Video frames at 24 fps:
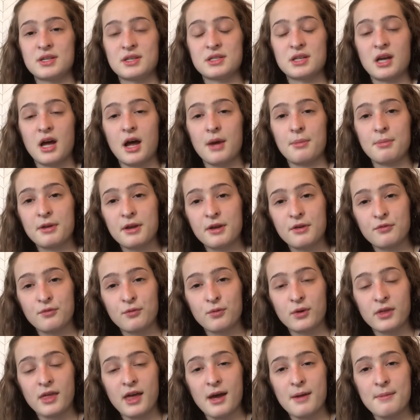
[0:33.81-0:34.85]
a topic
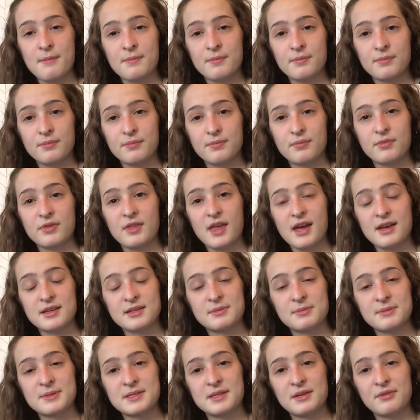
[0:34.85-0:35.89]
for that
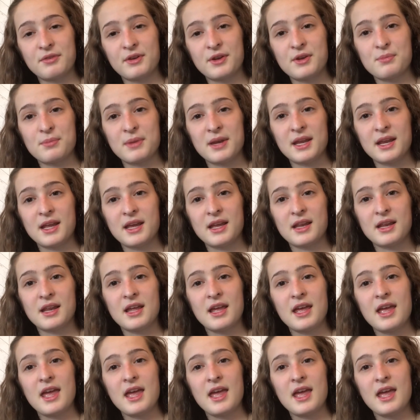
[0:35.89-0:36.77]
specific meeting.